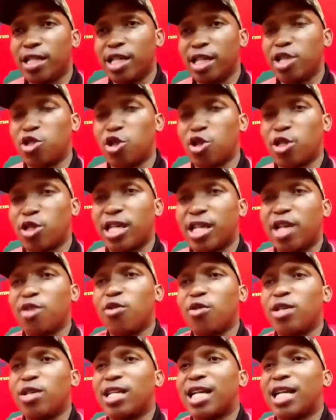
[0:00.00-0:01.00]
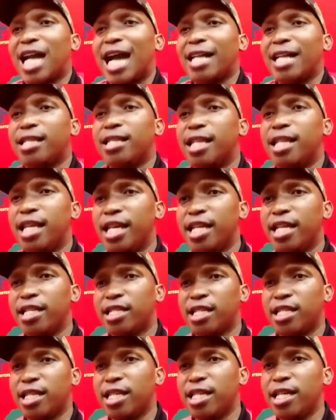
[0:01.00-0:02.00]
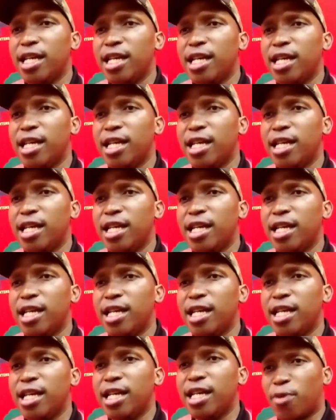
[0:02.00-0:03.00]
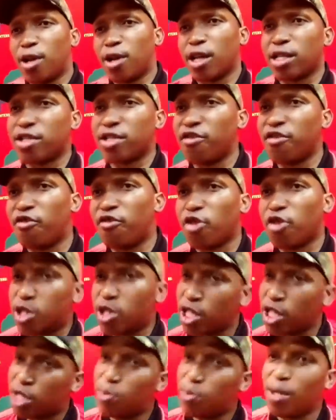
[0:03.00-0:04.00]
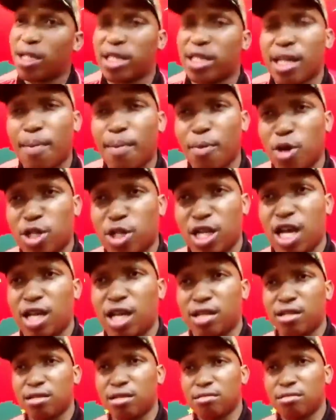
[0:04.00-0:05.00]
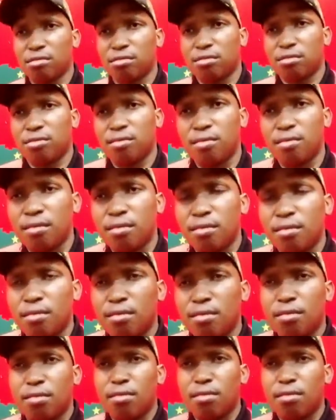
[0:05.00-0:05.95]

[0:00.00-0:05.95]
insert security guard, the ANC and the all progressive forces must support yes. us. But did, did your